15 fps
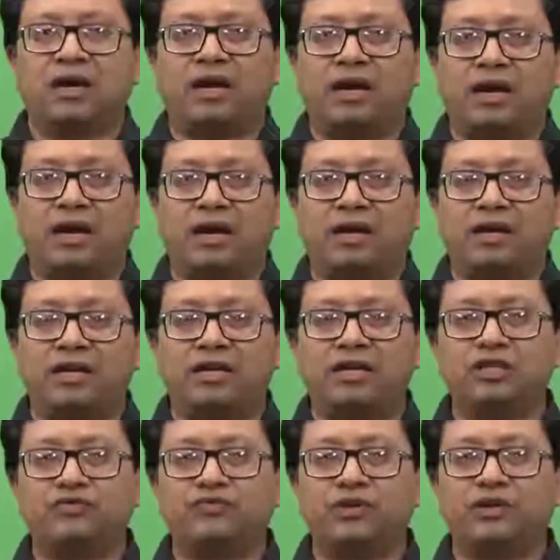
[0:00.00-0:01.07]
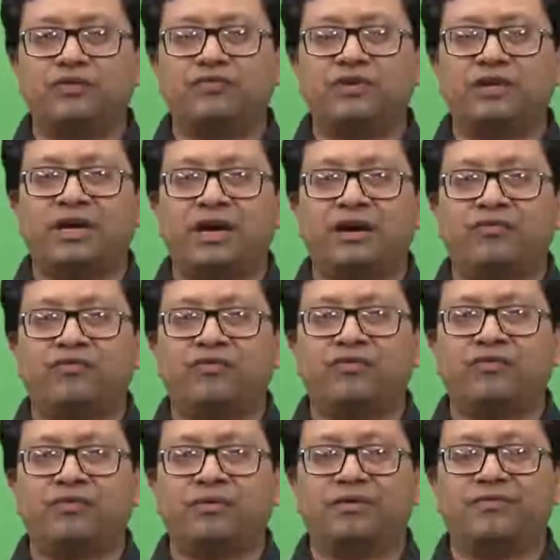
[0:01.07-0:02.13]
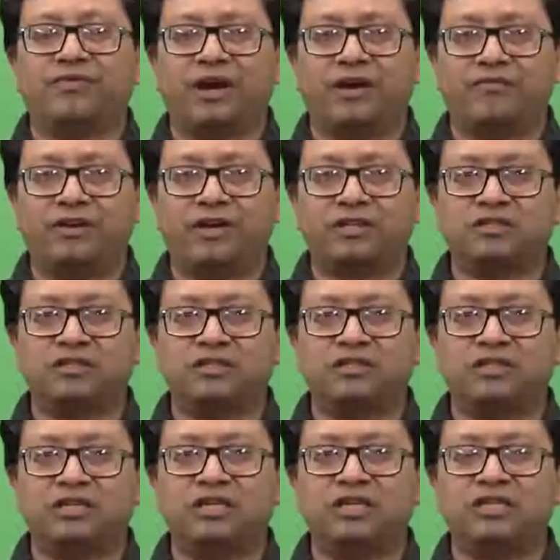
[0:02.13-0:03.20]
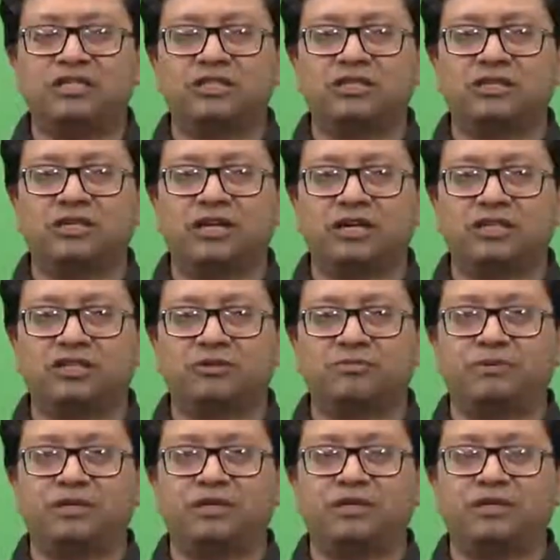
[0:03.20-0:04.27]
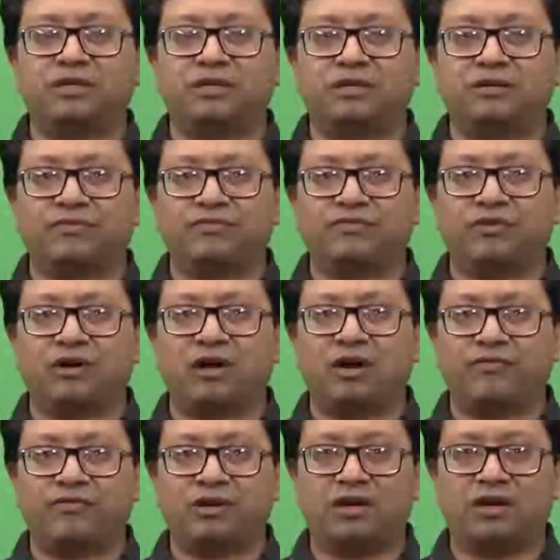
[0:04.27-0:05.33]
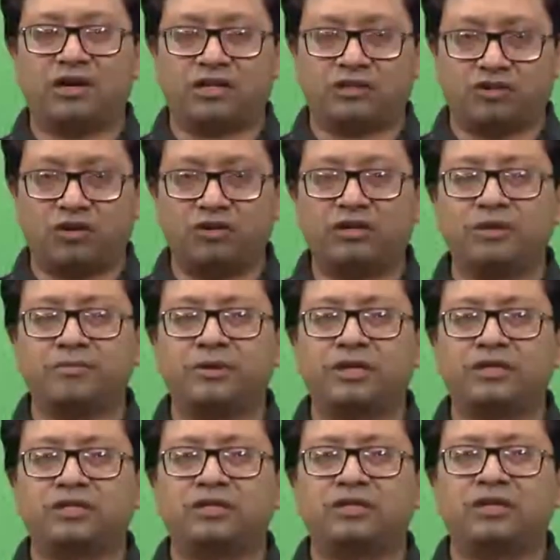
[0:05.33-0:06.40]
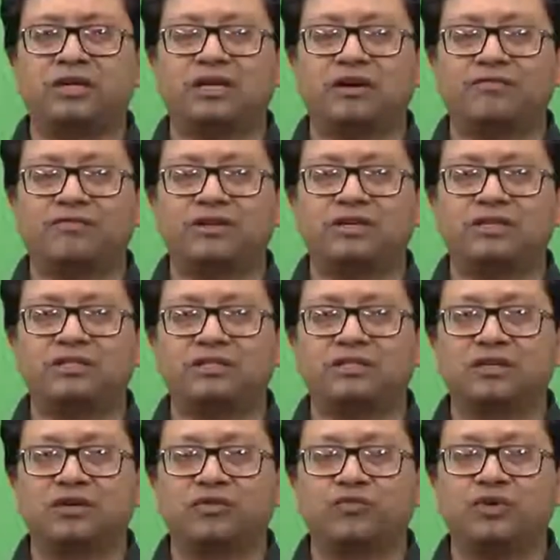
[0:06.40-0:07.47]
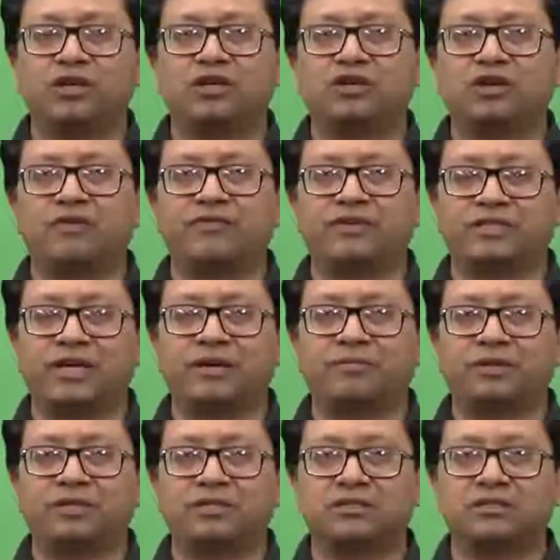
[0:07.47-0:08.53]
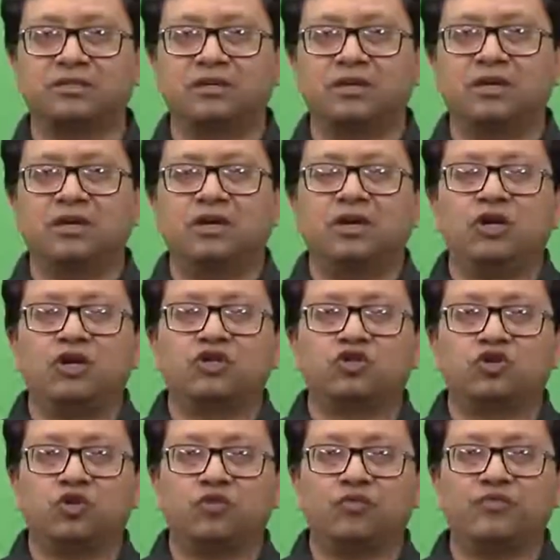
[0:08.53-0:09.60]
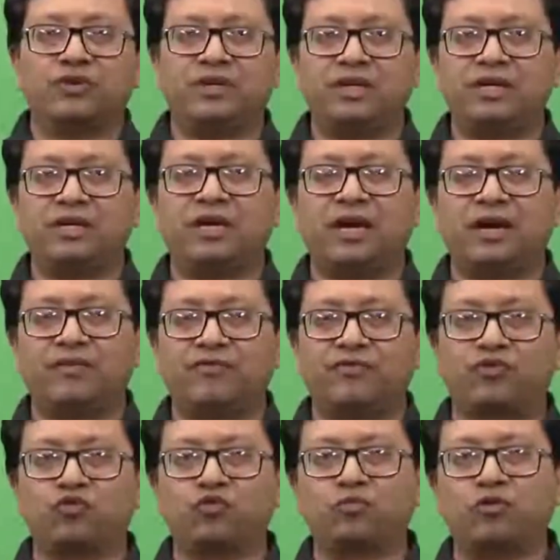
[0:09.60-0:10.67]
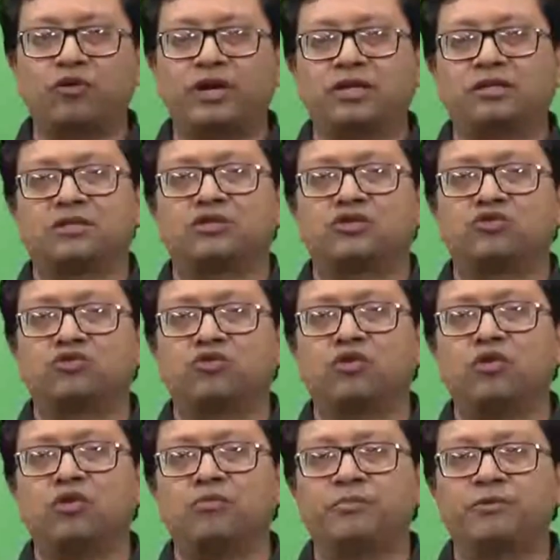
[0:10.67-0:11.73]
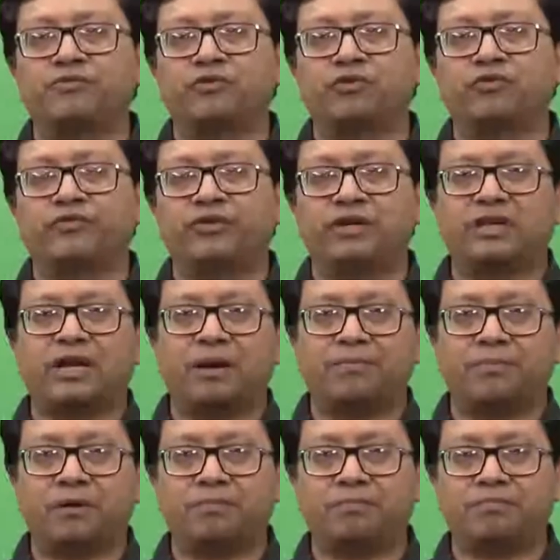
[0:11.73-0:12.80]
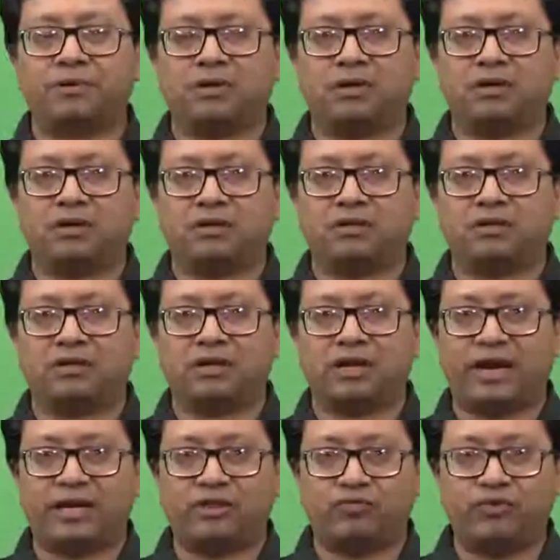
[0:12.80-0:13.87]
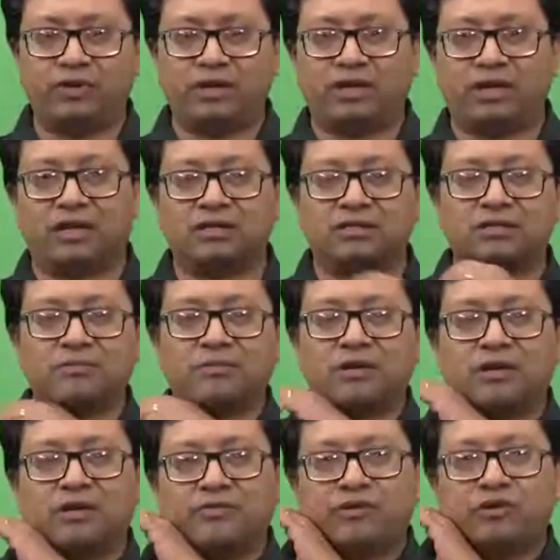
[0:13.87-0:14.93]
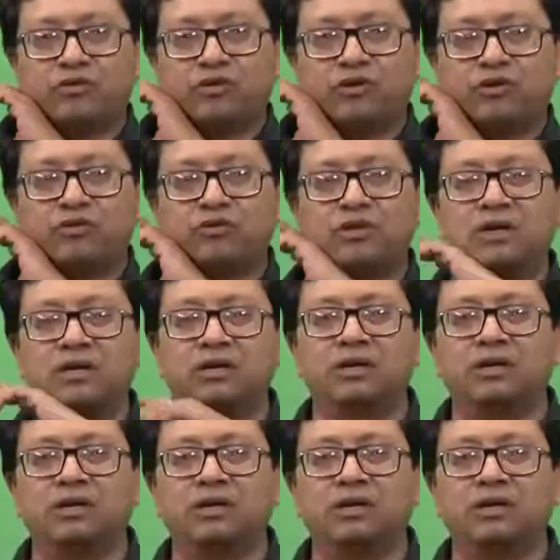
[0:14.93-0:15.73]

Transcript: And each week we have uh, five lectures, each lecture being for half an hour as already mentioned, and after each week you have assignments. So, we have two more lectures to go before we wrap up uh, the ninth week, and similarly we will go into the